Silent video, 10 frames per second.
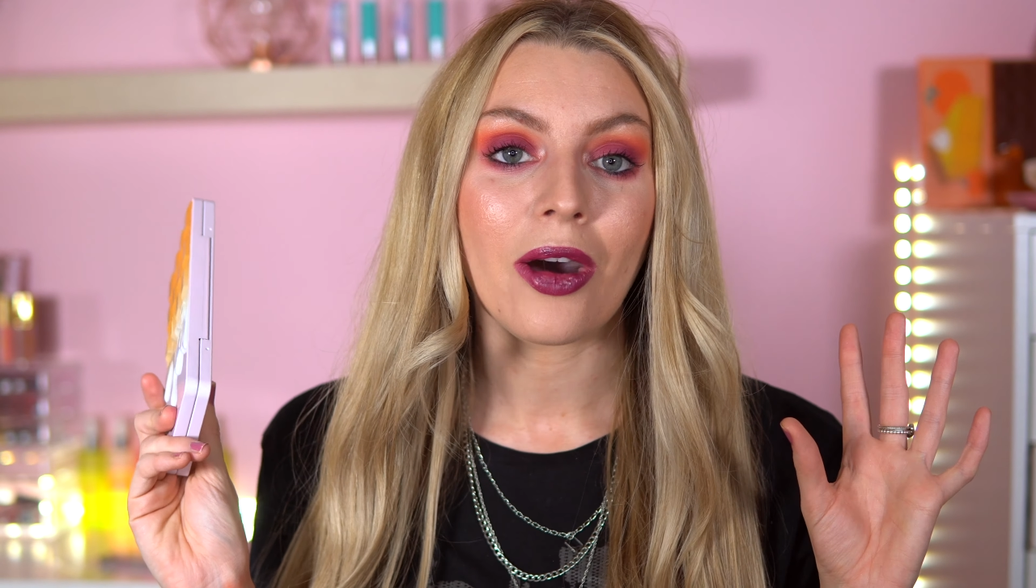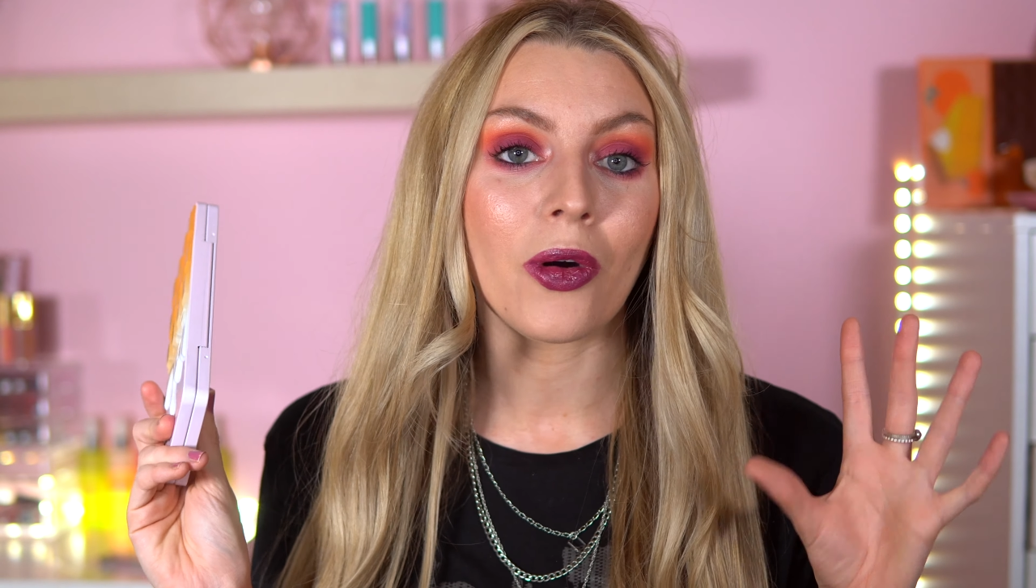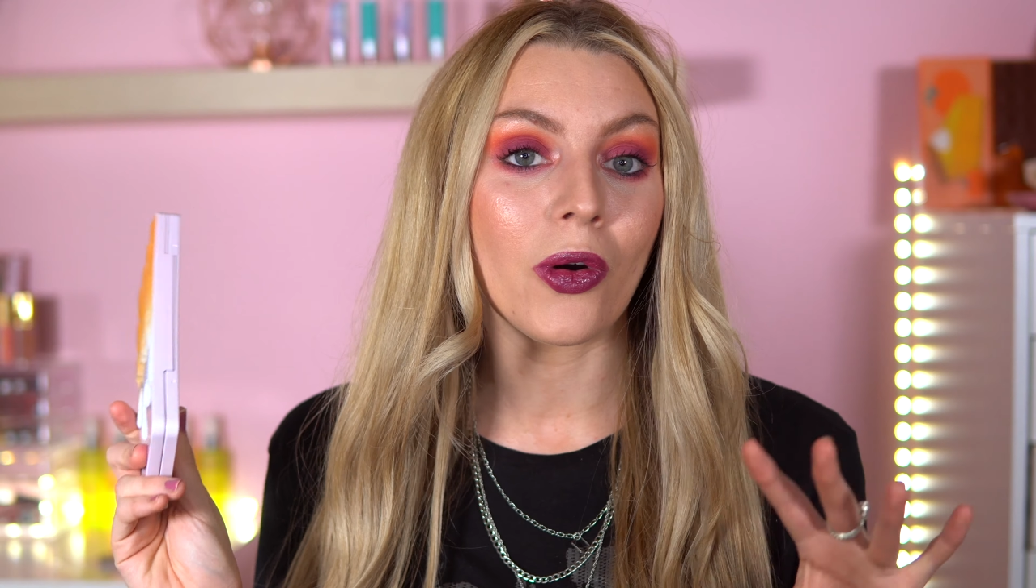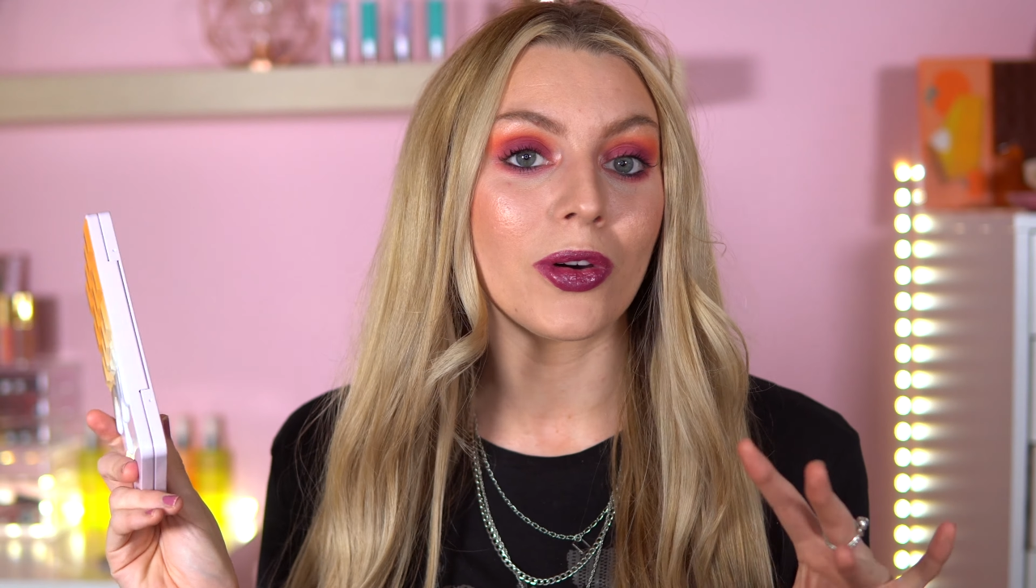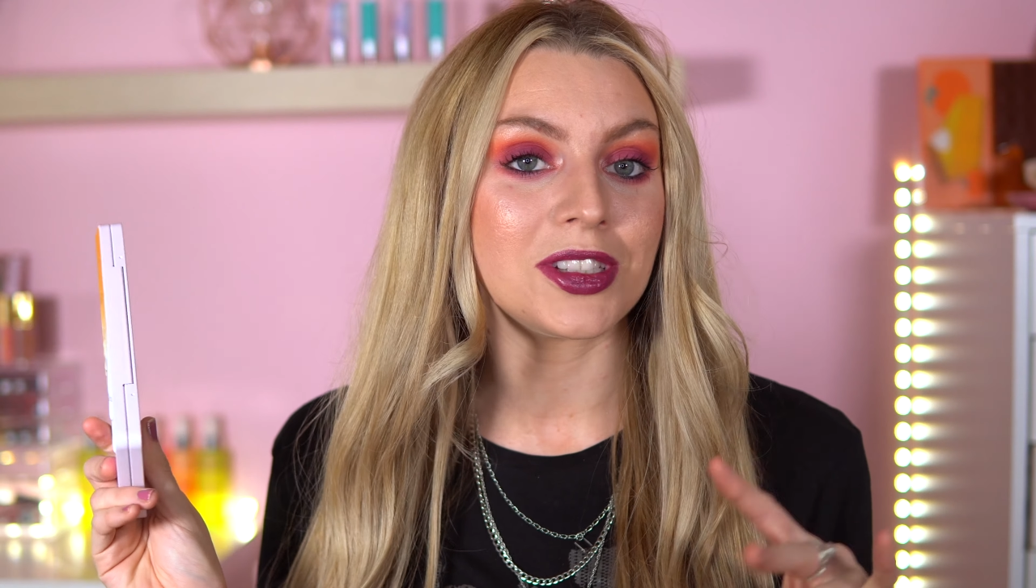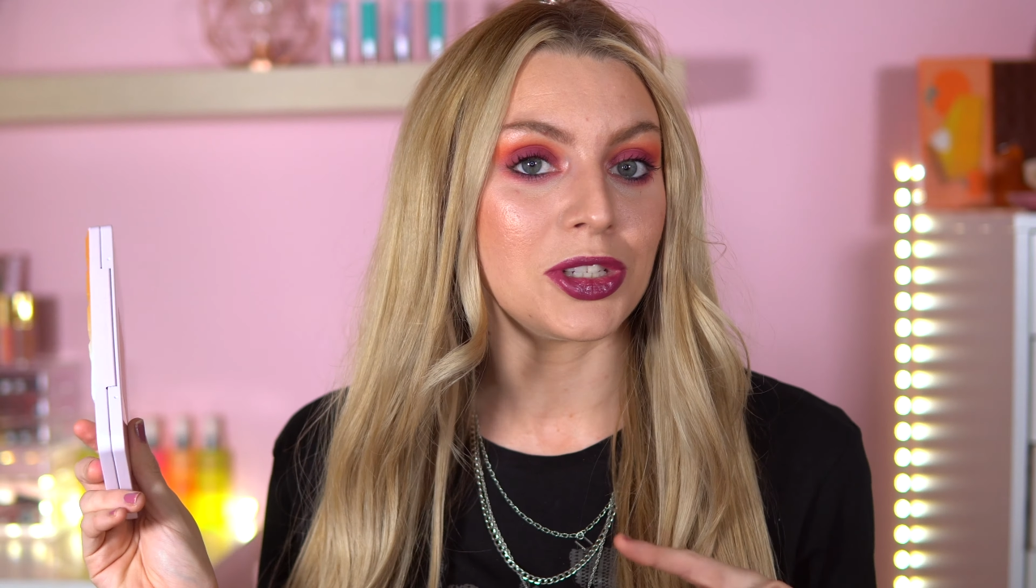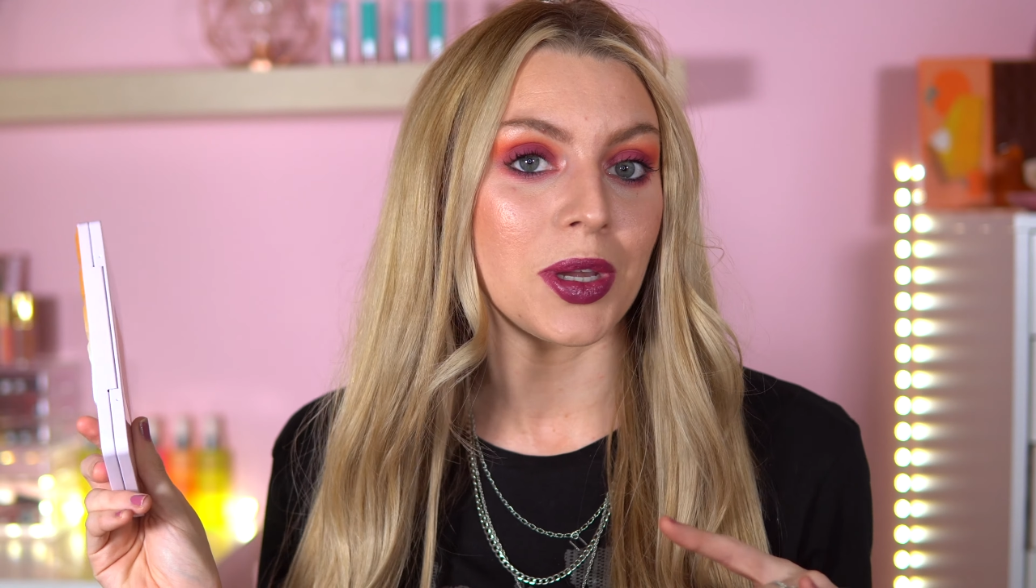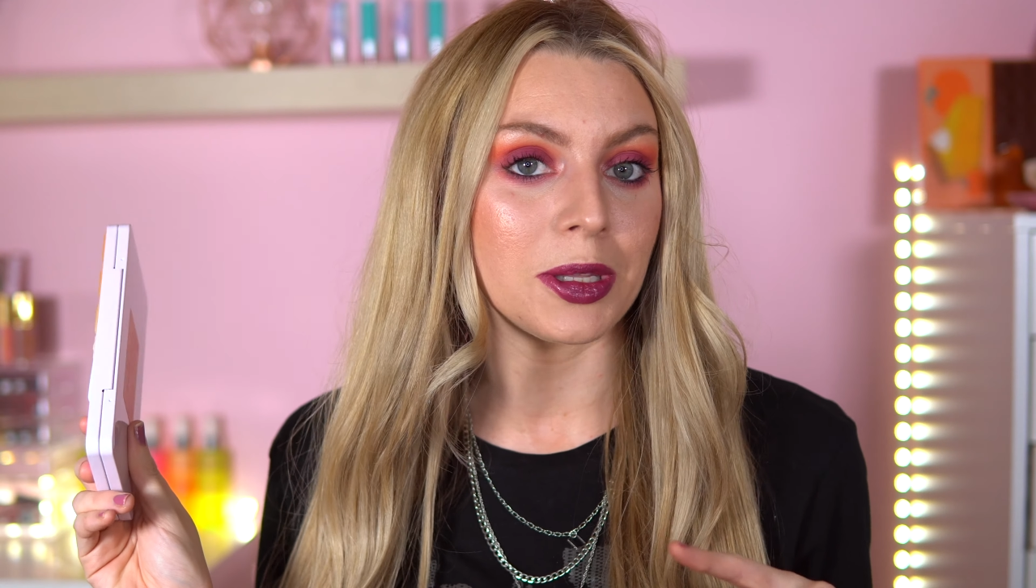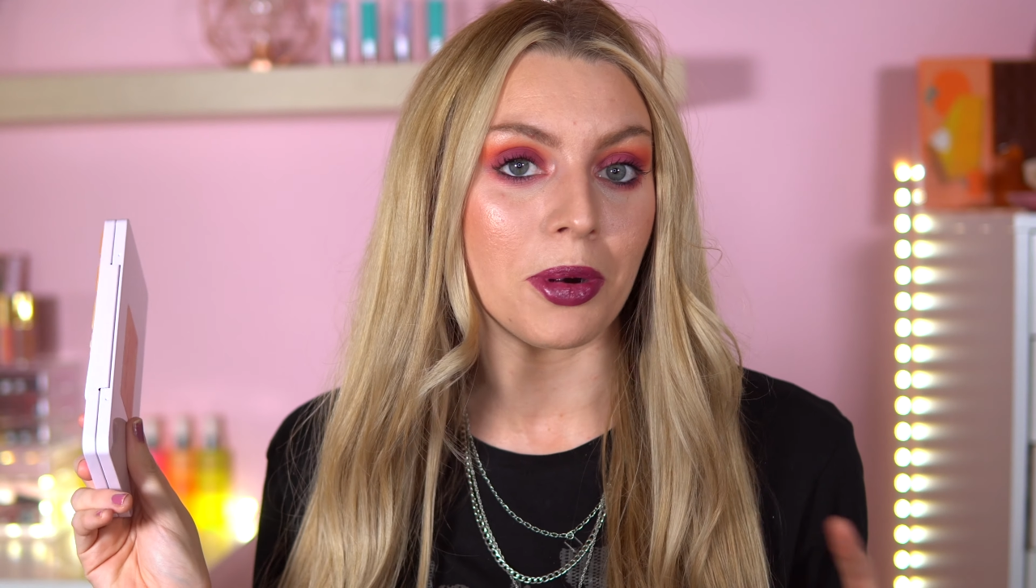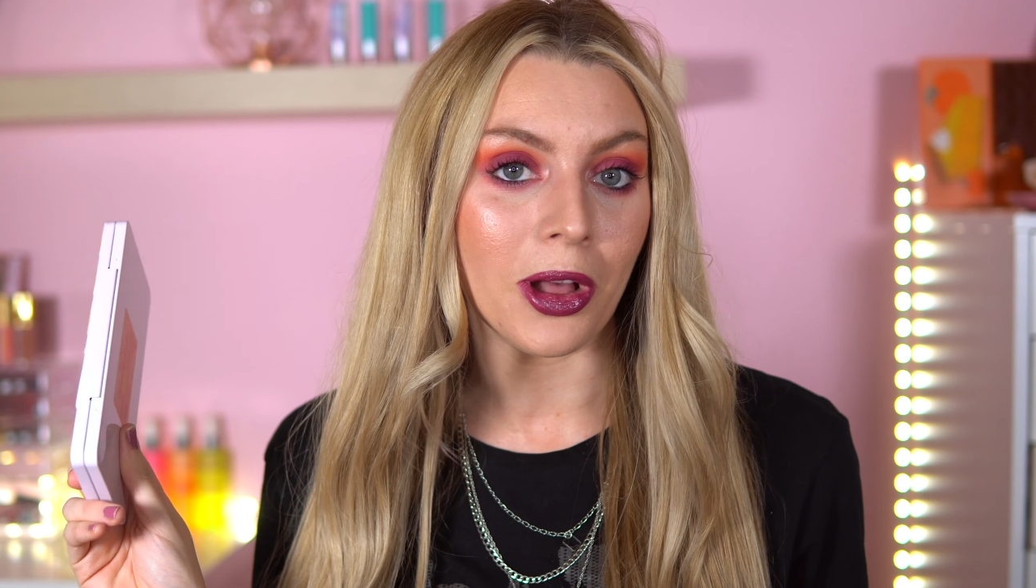or did you
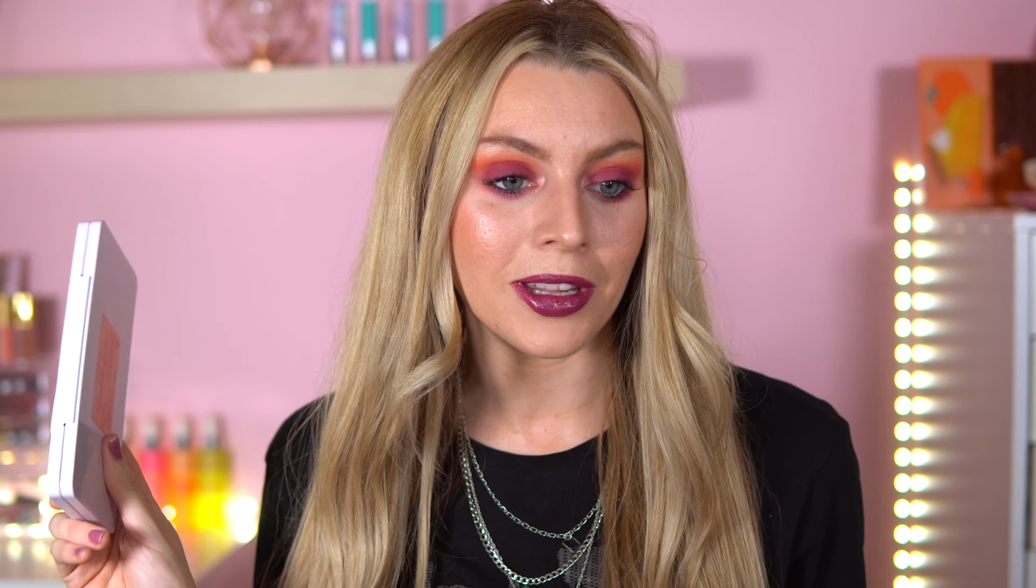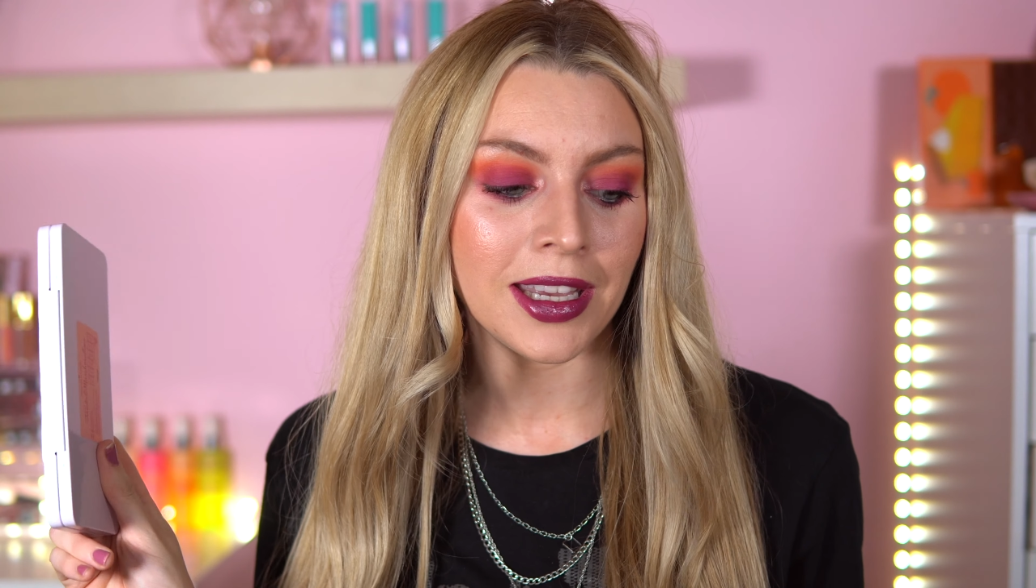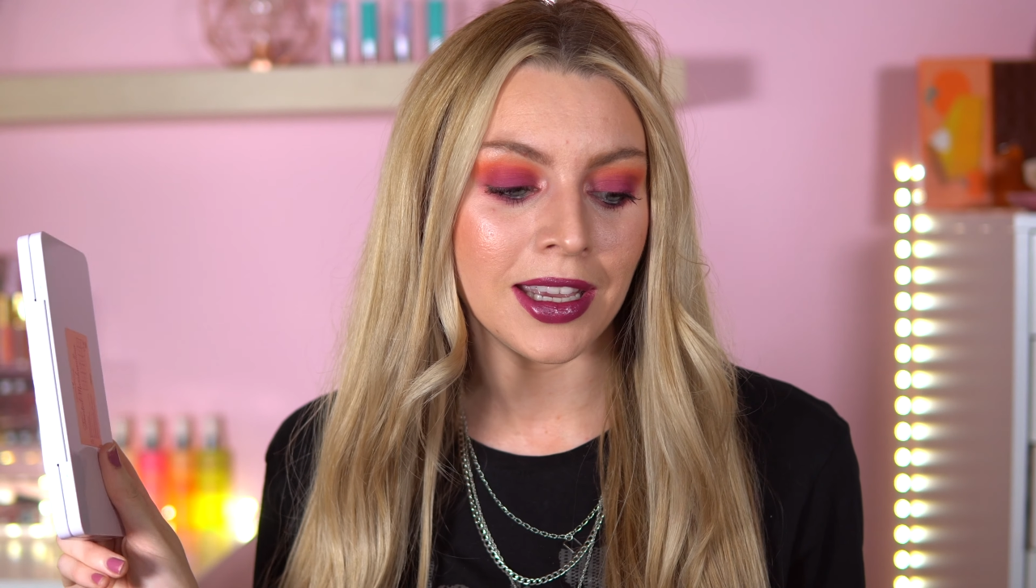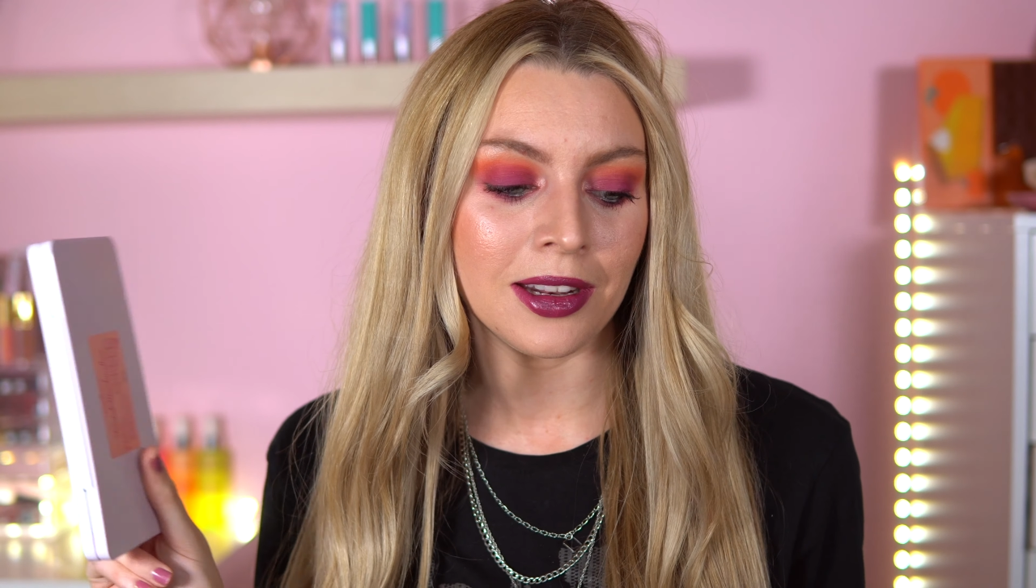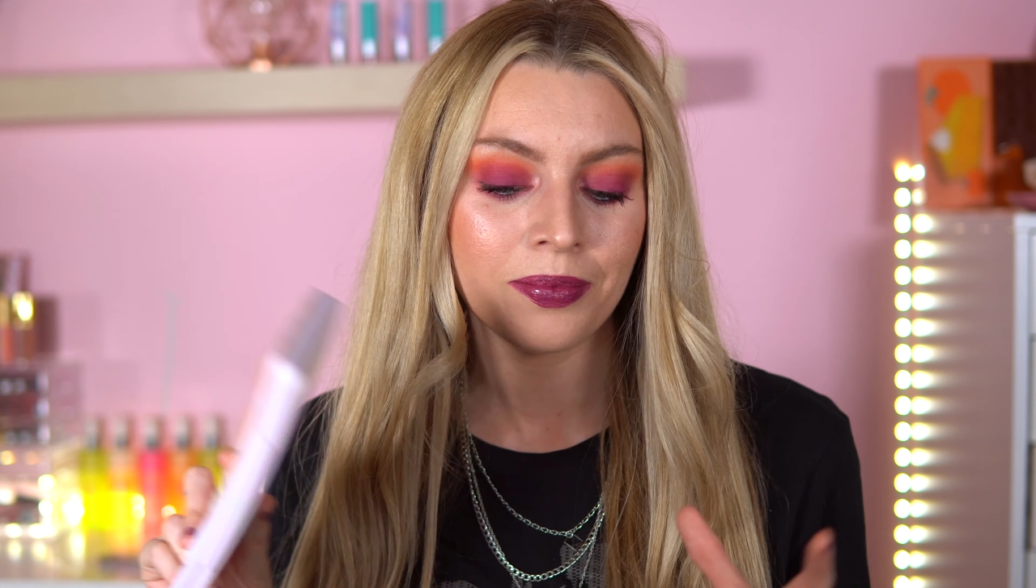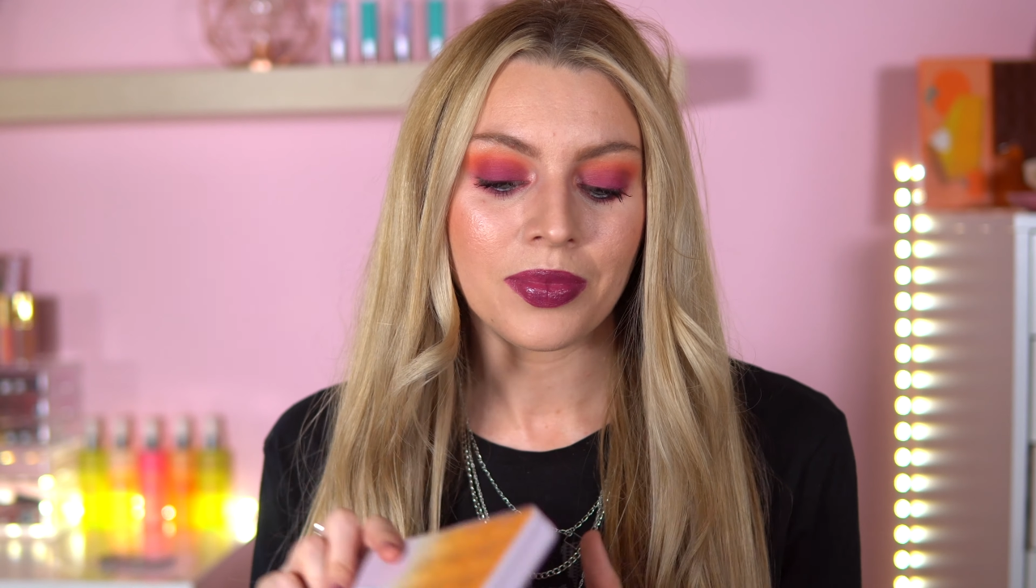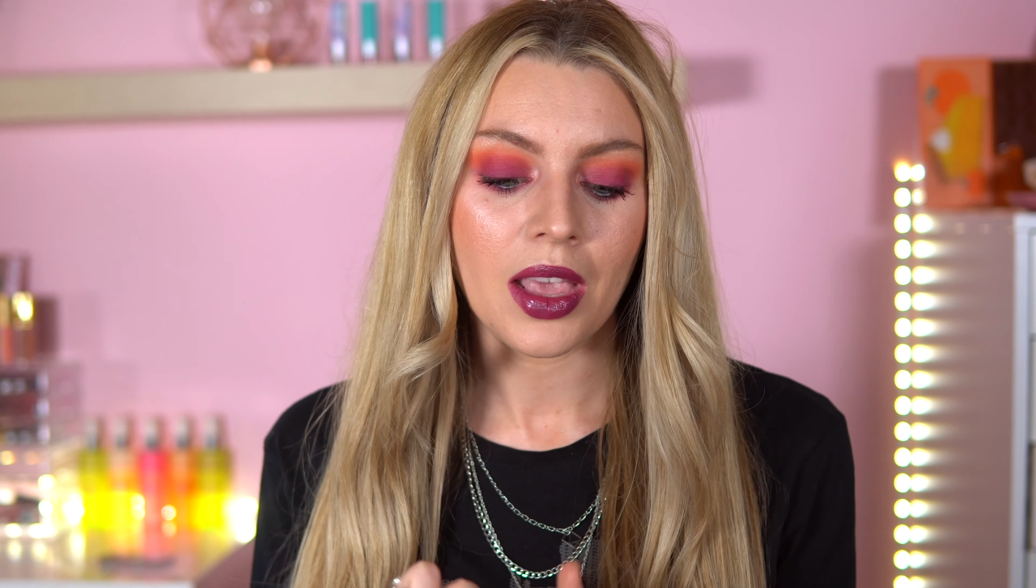get the praline?